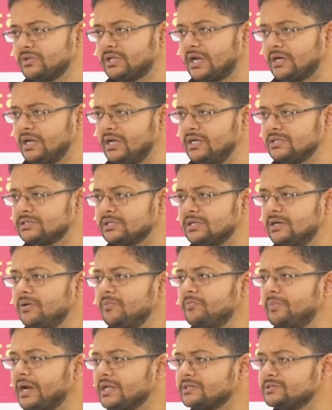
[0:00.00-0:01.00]
That is
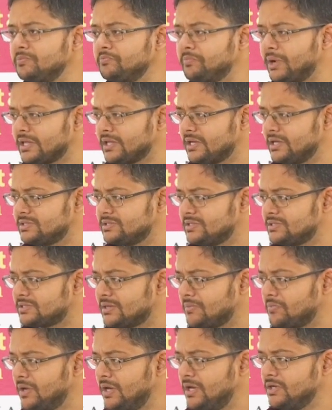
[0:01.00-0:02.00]
parasympathetic
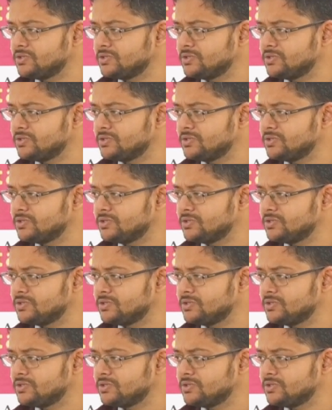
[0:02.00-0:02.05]
system.